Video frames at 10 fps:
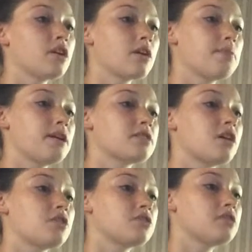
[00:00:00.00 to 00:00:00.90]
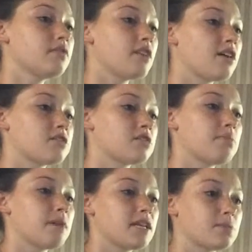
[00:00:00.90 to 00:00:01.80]
compares hundreds of thousands
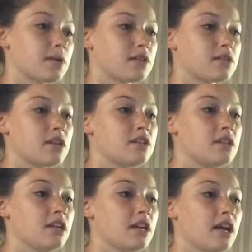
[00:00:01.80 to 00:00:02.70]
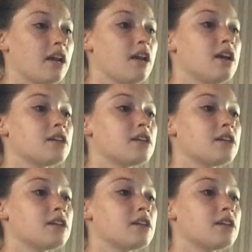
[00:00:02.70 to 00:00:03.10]
of base pairs in DNA